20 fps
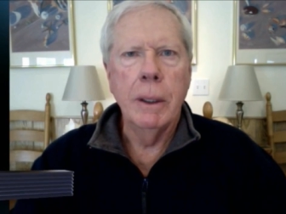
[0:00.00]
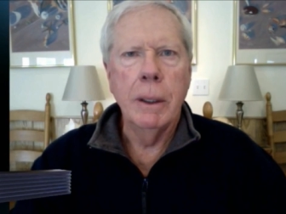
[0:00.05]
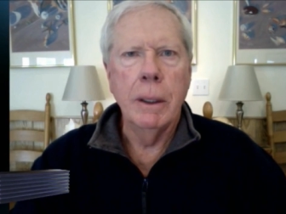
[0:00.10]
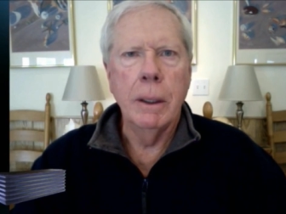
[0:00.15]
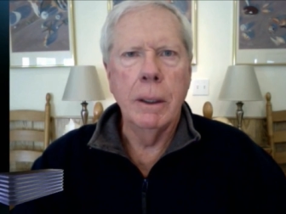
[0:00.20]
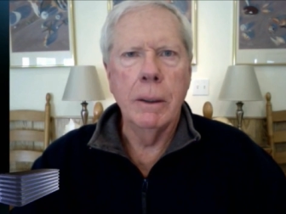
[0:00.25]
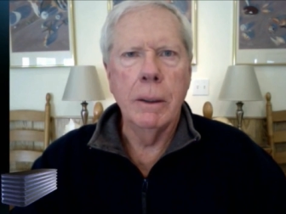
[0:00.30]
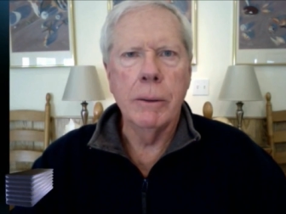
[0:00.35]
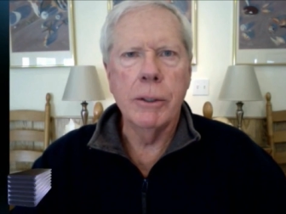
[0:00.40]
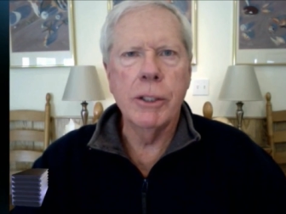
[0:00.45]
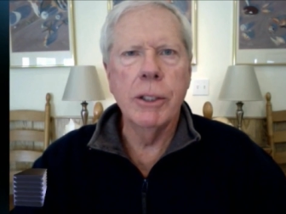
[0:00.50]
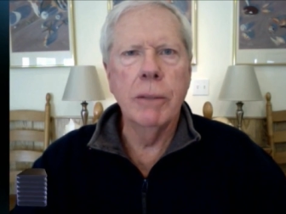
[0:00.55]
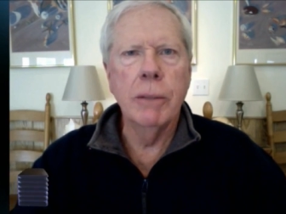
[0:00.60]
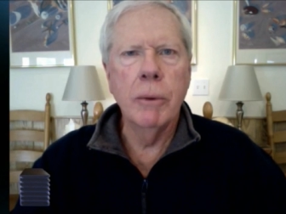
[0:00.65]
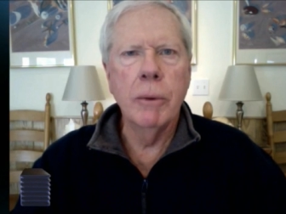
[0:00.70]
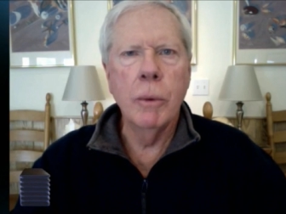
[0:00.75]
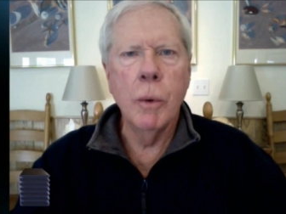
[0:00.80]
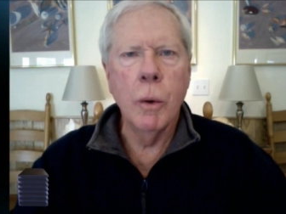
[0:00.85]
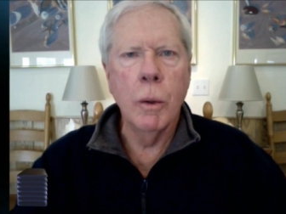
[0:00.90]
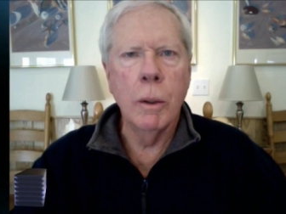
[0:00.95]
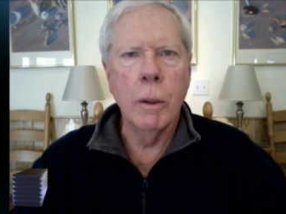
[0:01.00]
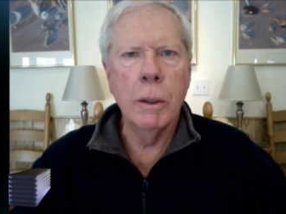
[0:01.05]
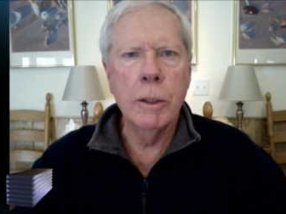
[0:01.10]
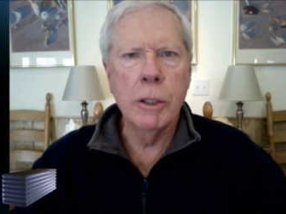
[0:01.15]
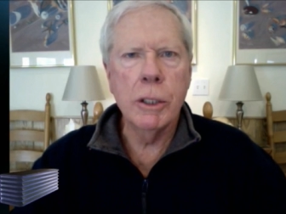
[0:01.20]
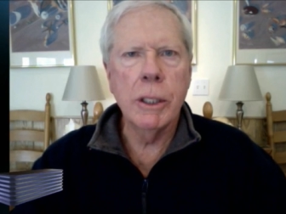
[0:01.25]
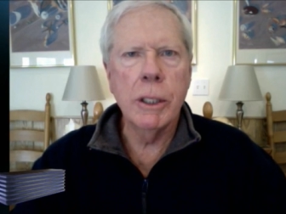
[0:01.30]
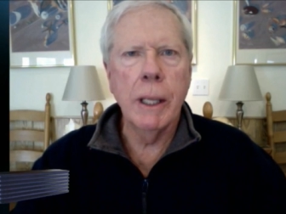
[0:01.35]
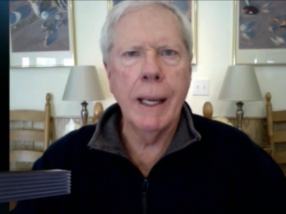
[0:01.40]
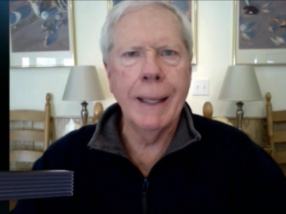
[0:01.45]
uh, civil war,
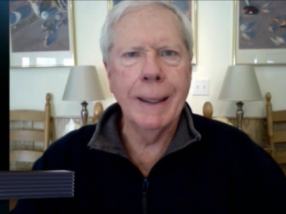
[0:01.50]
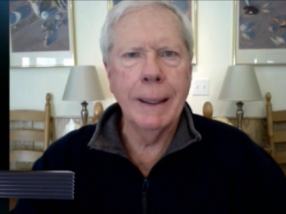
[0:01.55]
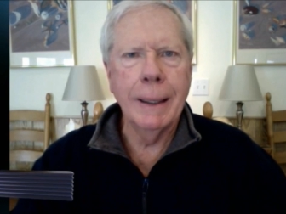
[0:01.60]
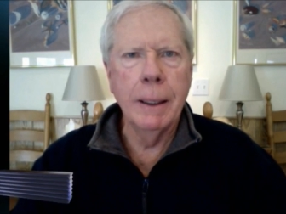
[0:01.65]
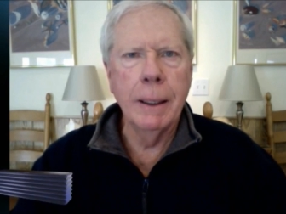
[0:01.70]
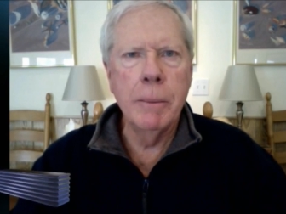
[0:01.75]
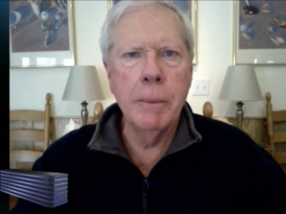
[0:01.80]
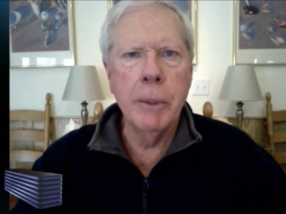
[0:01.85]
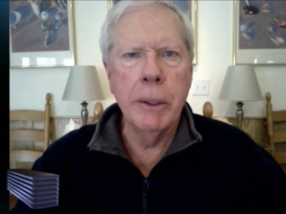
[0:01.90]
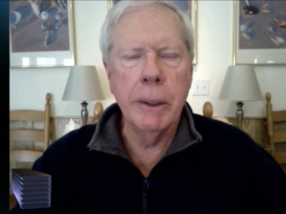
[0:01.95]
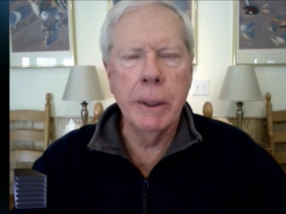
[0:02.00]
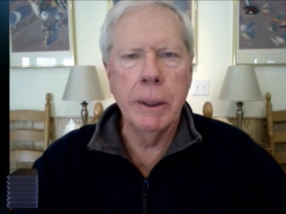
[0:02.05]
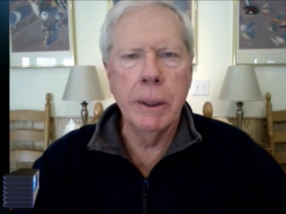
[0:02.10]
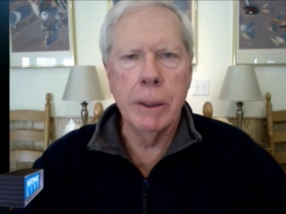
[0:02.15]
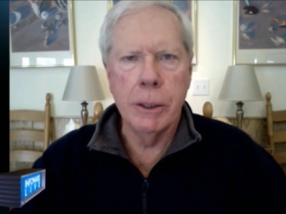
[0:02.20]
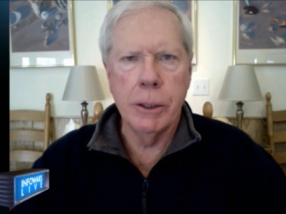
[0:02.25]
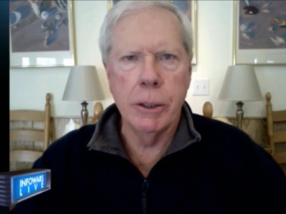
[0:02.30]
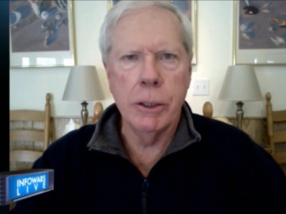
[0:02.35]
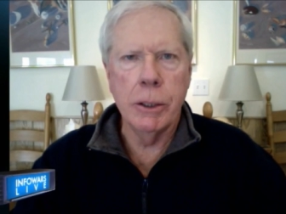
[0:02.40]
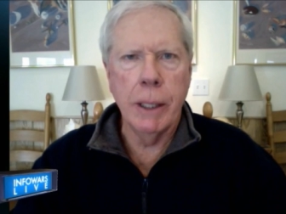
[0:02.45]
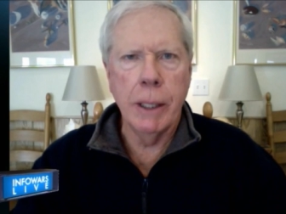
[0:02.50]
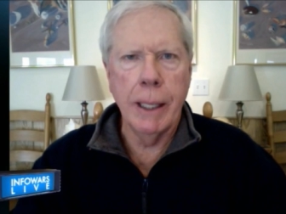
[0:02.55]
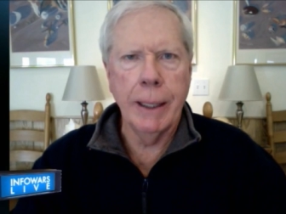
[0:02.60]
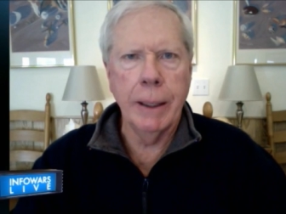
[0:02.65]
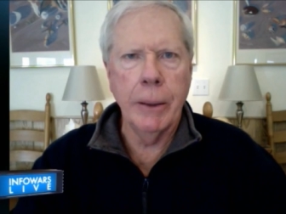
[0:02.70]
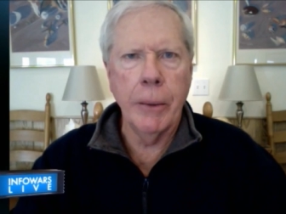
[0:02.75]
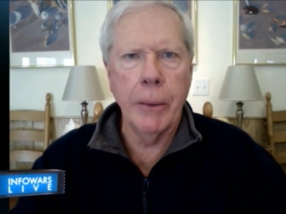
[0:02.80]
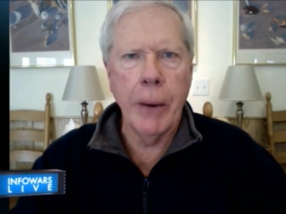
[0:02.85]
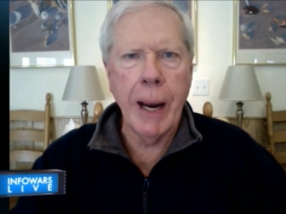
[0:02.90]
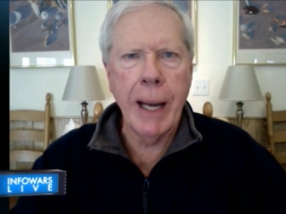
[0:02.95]
just like Libya is, just like
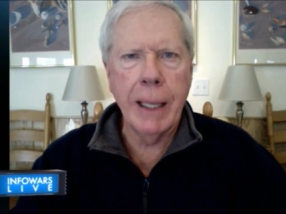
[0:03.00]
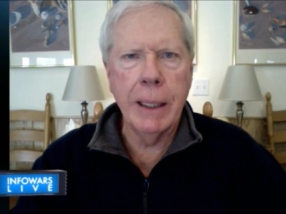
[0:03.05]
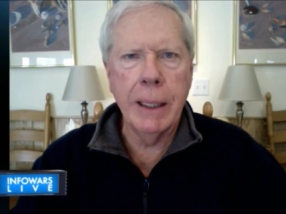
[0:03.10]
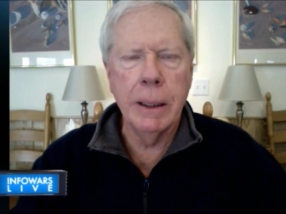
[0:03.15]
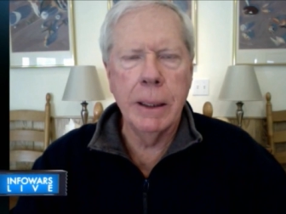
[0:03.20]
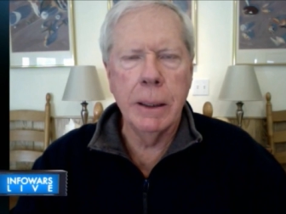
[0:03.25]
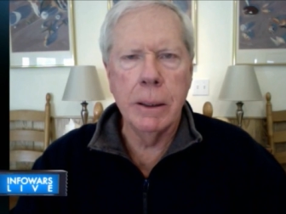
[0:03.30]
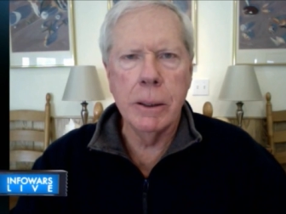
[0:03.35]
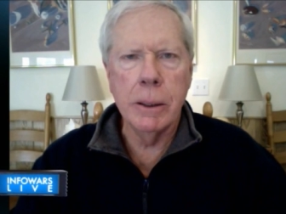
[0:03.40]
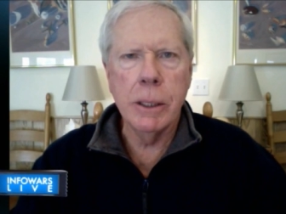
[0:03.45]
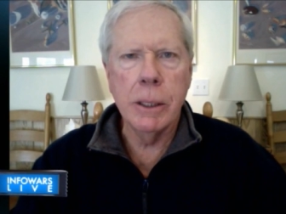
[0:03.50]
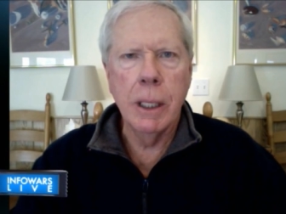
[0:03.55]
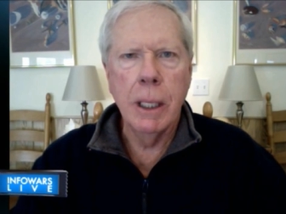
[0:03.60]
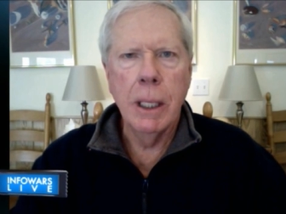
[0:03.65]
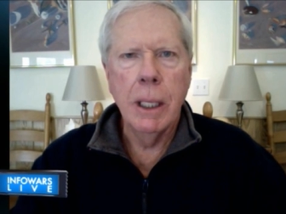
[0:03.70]
Iraq is.